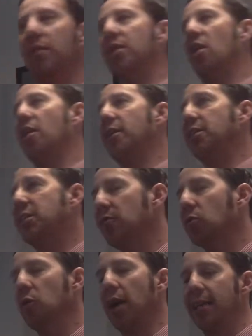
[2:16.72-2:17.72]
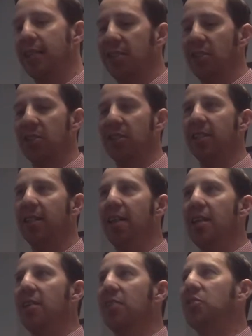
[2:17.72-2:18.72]
the audience of a right decision.
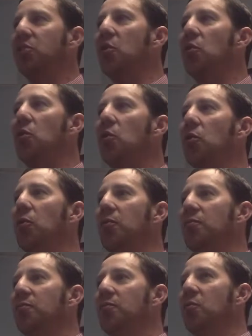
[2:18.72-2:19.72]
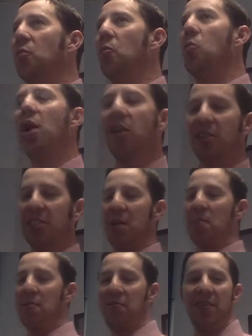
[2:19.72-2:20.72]
So what are
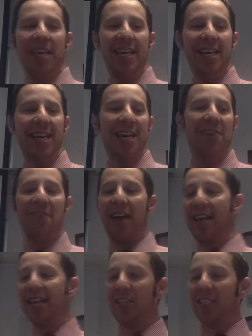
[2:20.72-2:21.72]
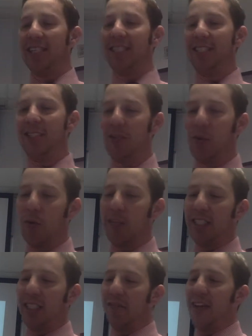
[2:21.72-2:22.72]
some of the advantages or
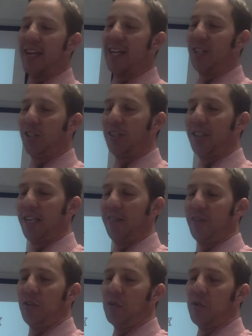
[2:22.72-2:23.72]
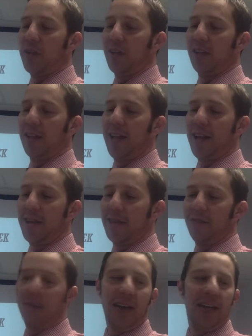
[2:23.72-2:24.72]
disadvantages, if you will,
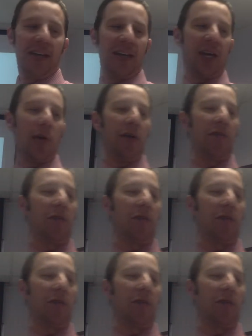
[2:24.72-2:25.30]
of going